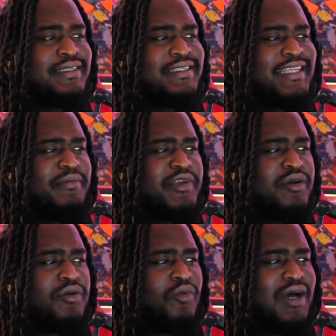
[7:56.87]

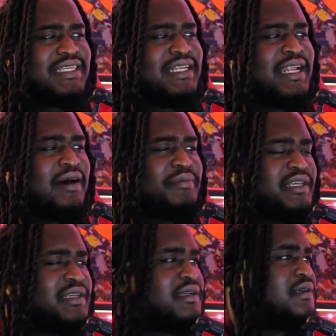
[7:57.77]
Damien
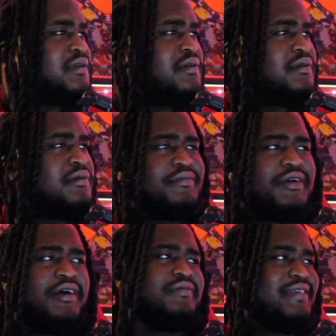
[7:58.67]
Watanabe.
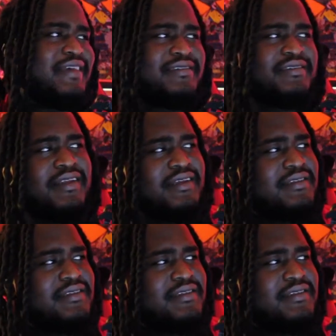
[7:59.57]
Oh, that's